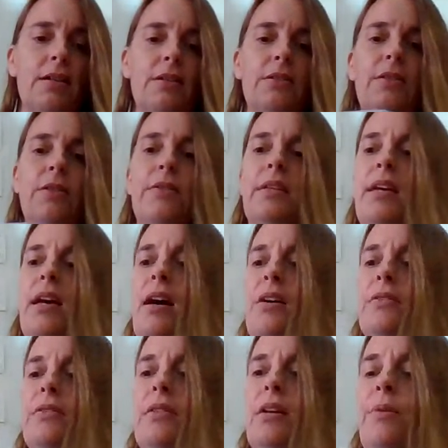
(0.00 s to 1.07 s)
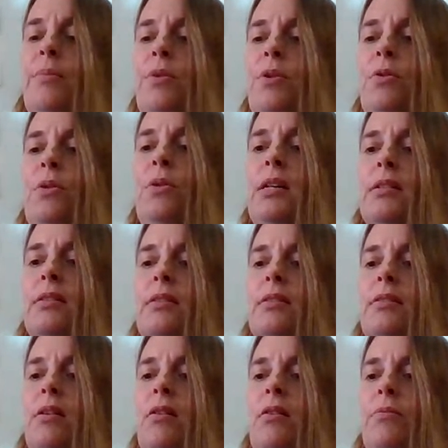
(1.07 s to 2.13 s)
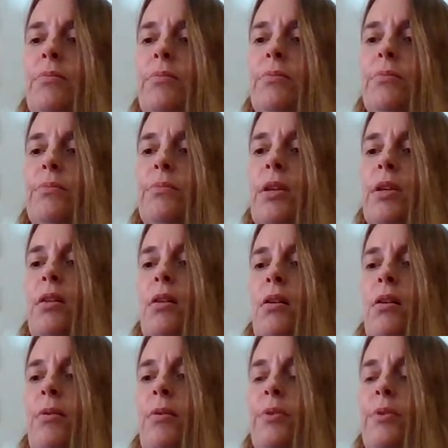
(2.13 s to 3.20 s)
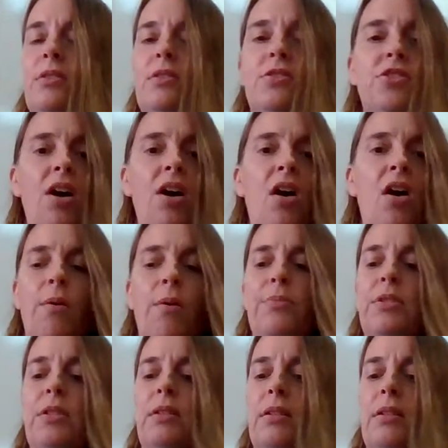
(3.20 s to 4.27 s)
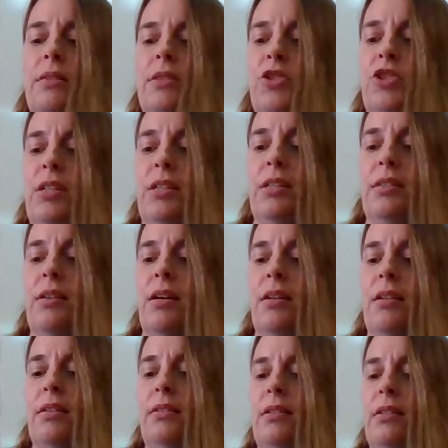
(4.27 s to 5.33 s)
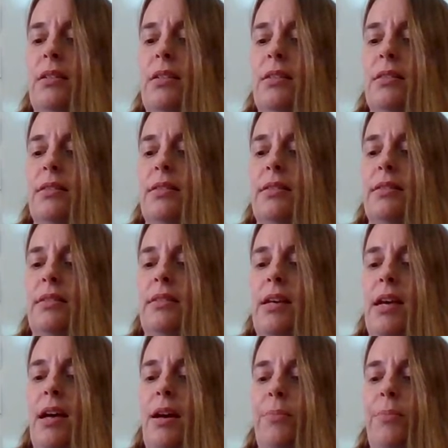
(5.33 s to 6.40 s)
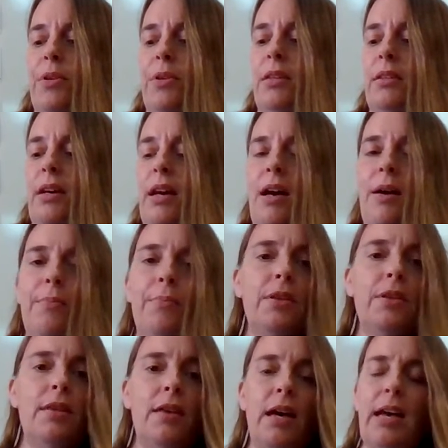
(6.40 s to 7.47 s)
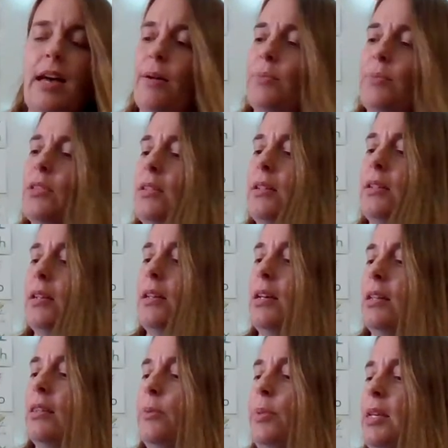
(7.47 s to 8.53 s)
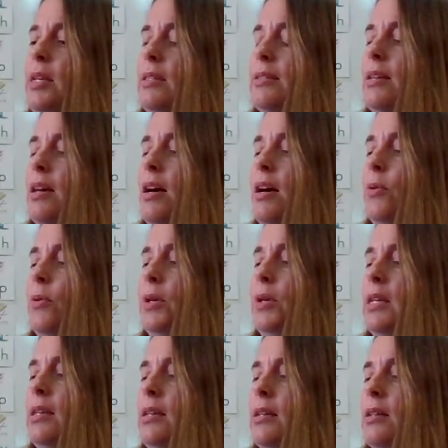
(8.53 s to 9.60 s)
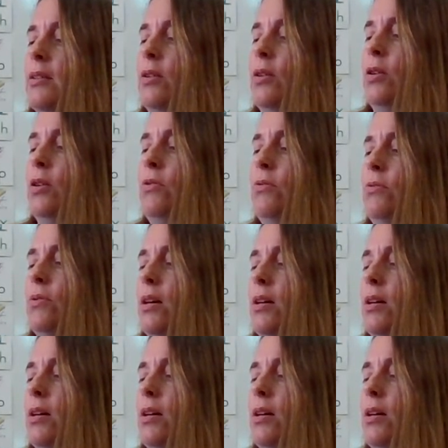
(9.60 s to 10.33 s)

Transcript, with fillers: So the cows got mooey and stomp, clomp, stomped. The chickens got clucky and snap, clap, clapped. The pigs got oinky and hoop,